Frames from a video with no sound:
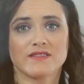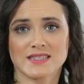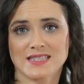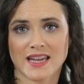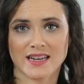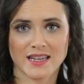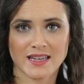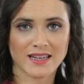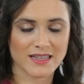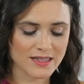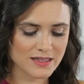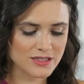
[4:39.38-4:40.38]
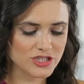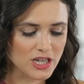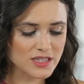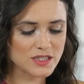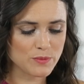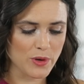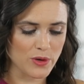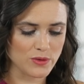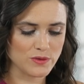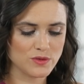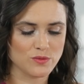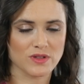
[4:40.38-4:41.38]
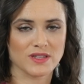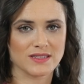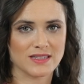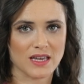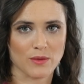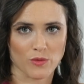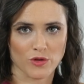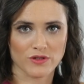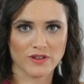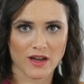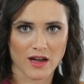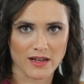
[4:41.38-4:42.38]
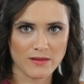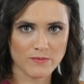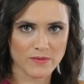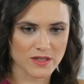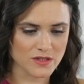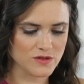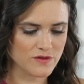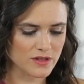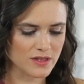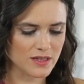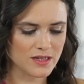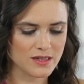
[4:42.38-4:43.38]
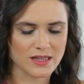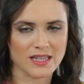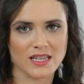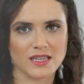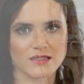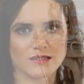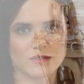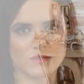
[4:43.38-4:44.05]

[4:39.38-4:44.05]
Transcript: of the setting juxtaposed with this emerald cut because you've got the clean